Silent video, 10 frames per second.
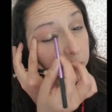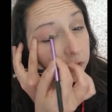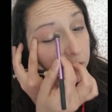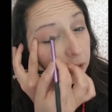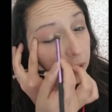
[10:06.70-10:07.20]

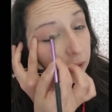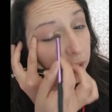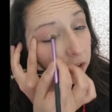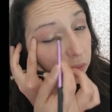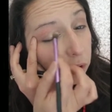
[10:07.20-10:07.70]
Some people
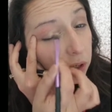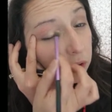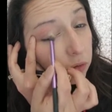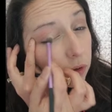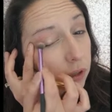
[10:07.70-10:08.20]
feel like they
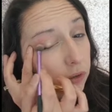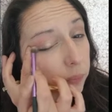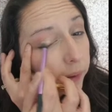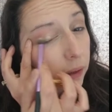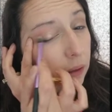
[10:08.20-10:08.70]
have more
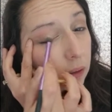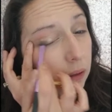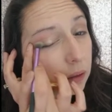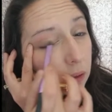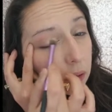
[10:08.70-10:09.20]
control this
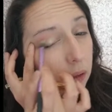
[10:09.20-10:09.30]
way.